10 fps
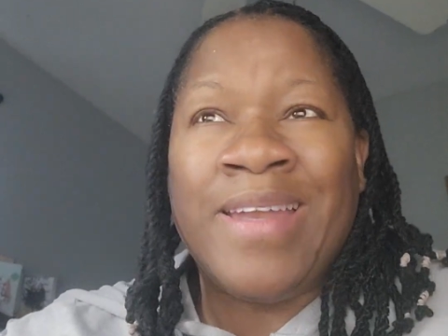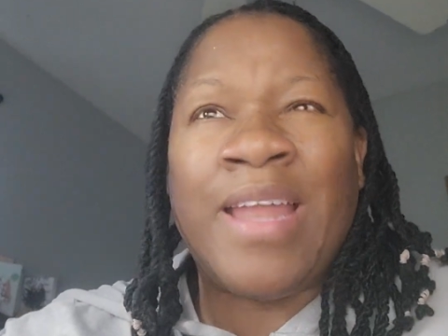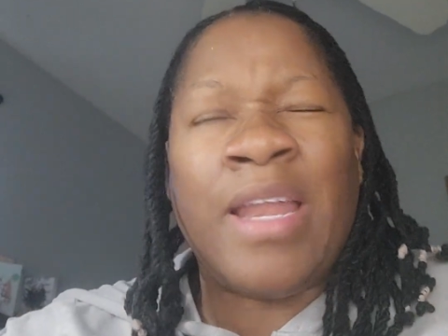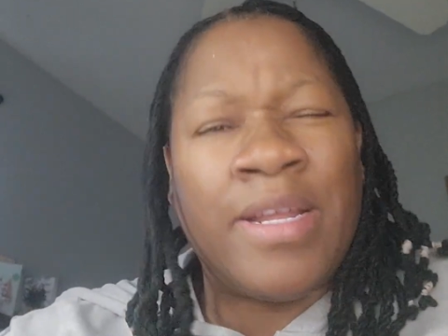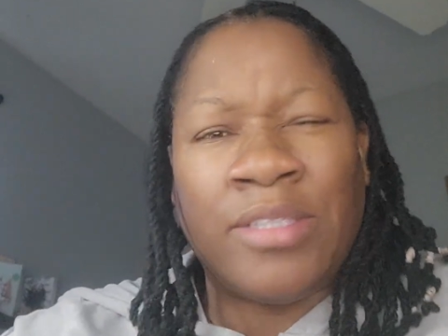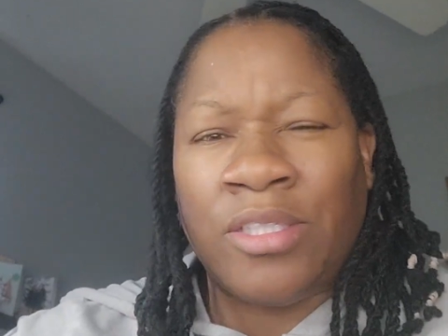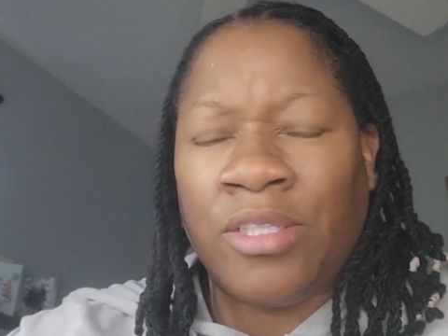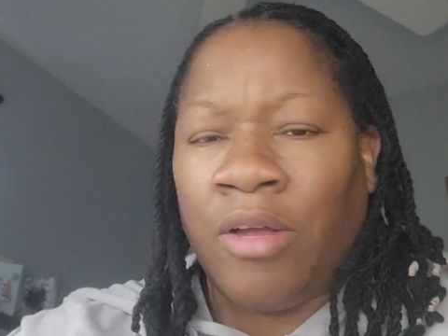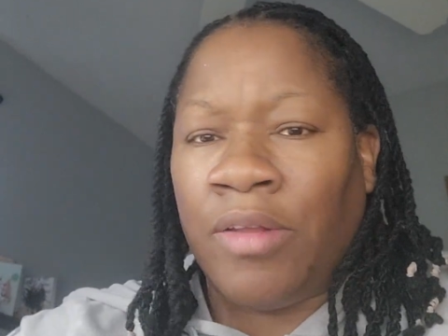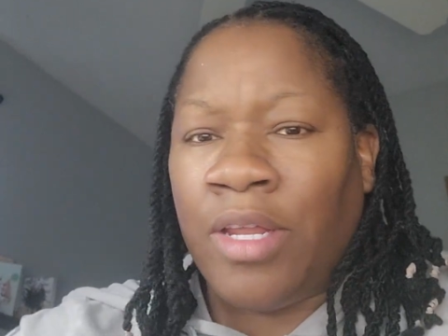not
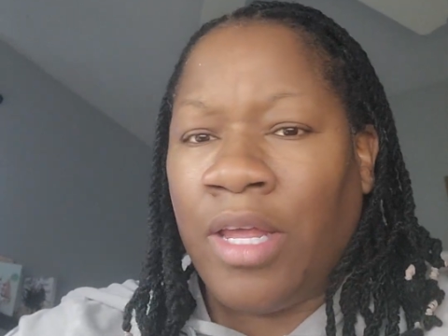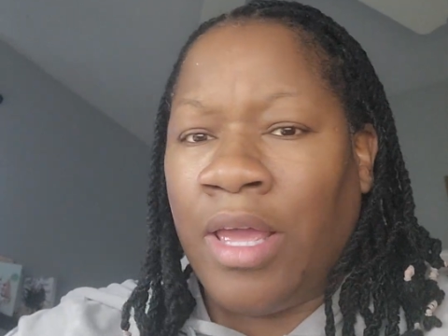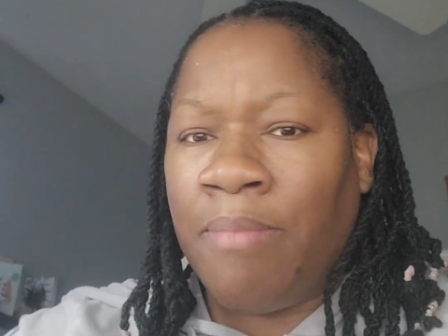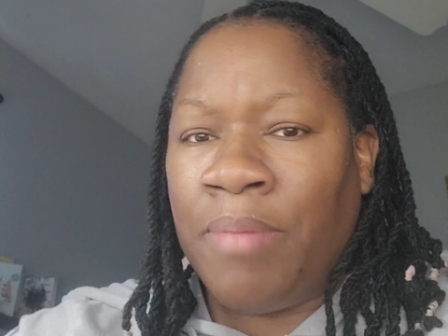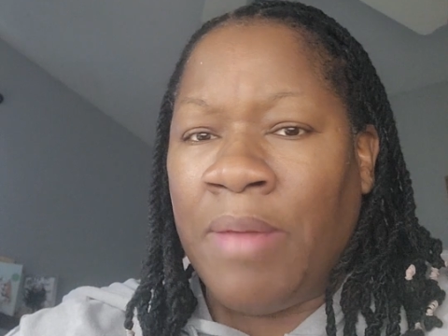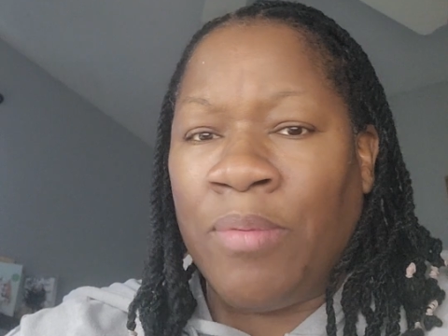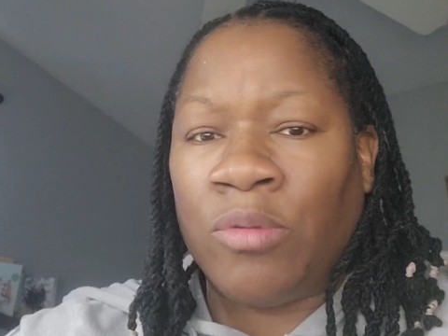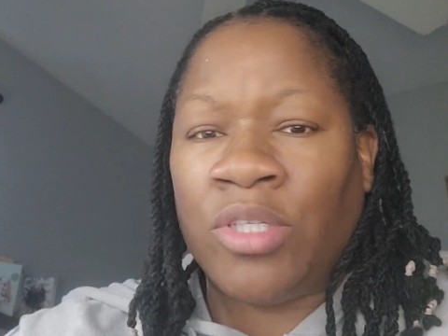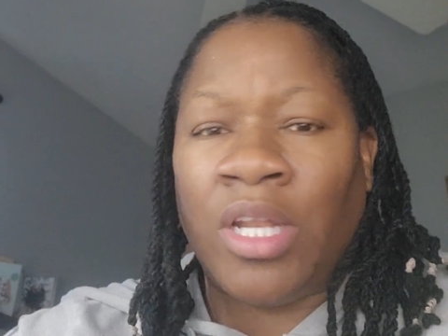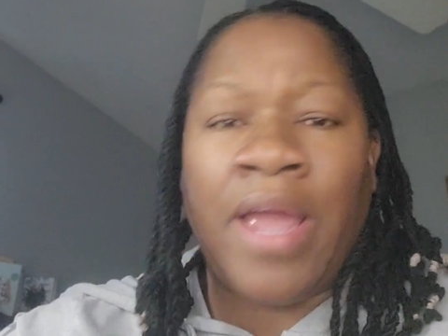necessarily to get
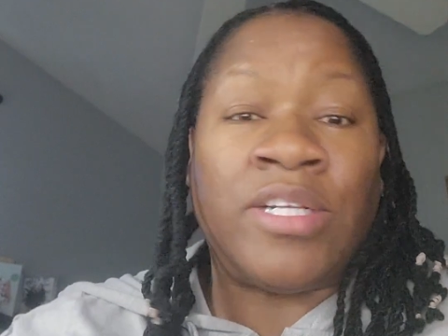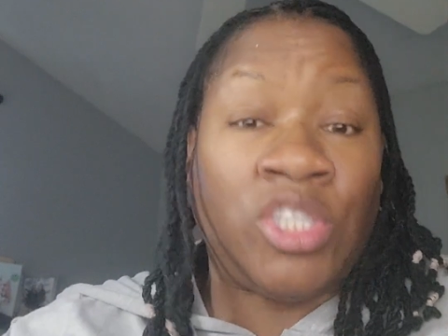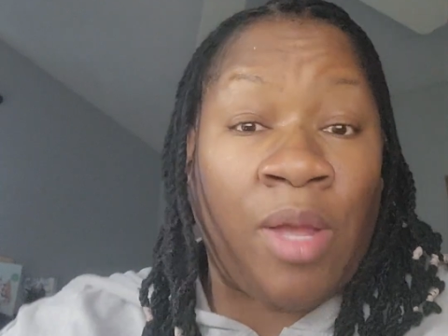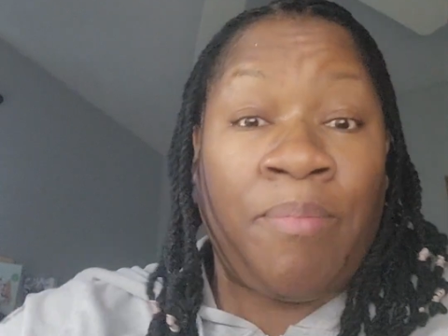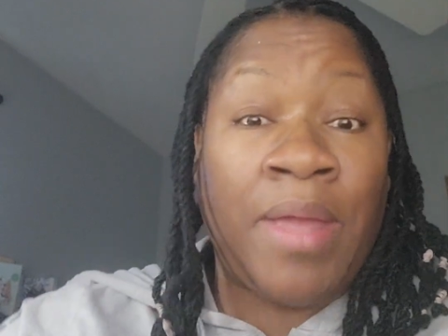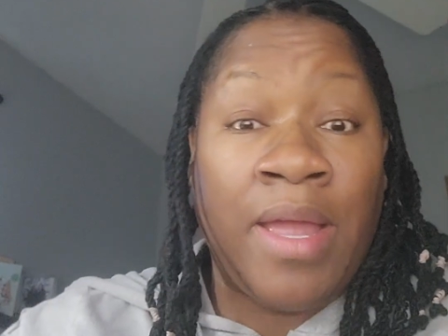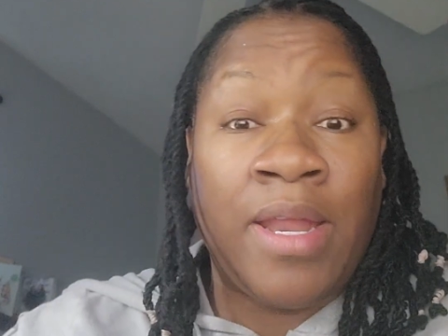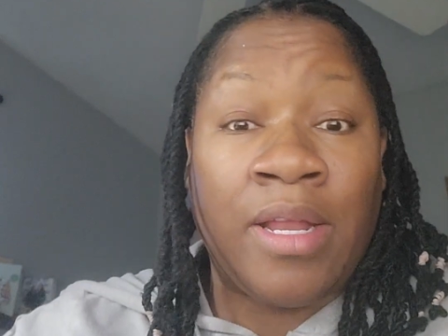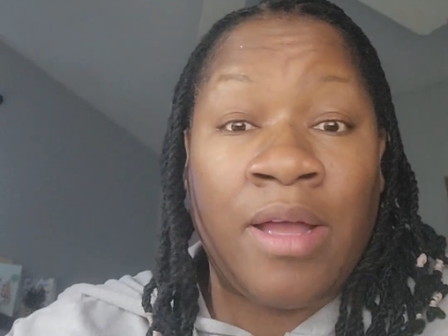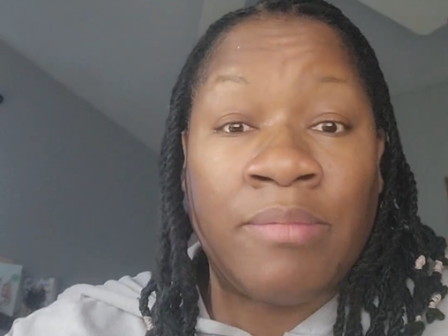people to like jump
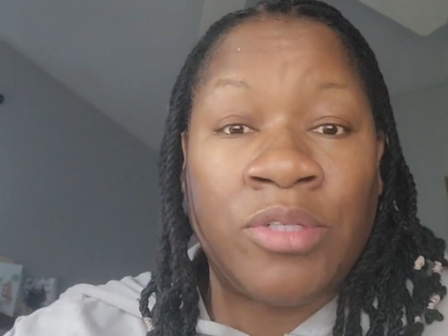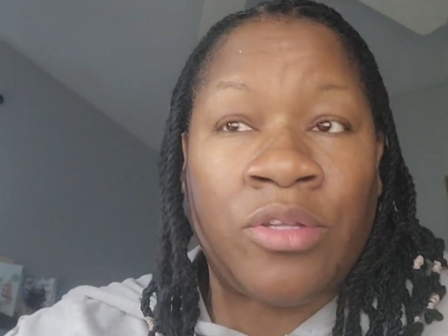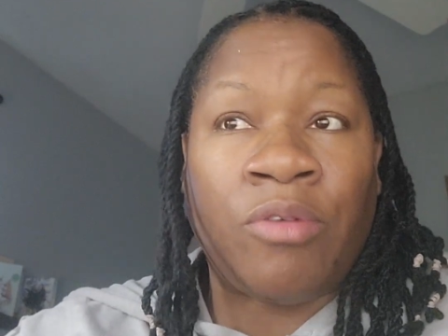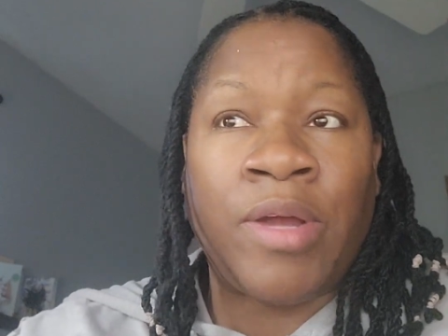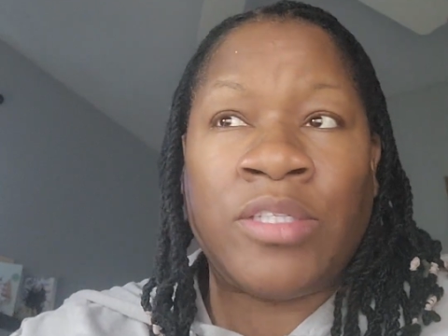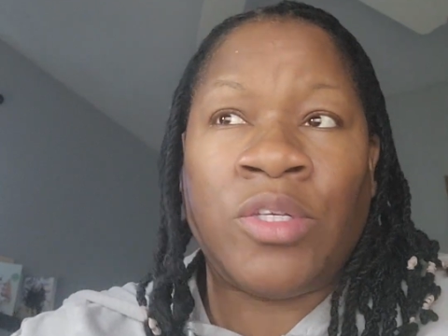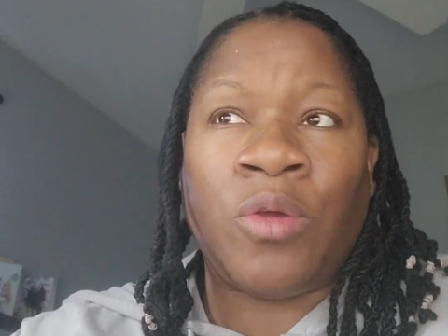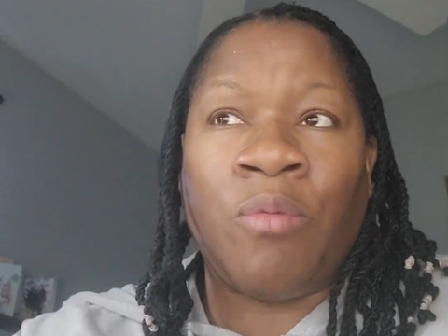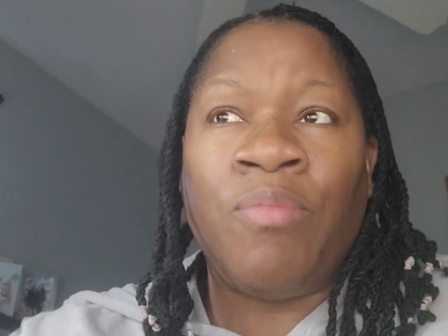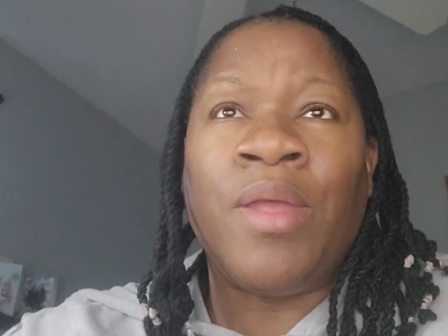in and come to their
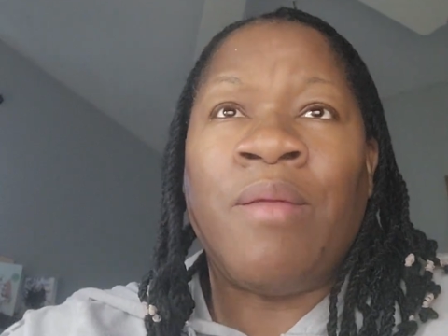rescue,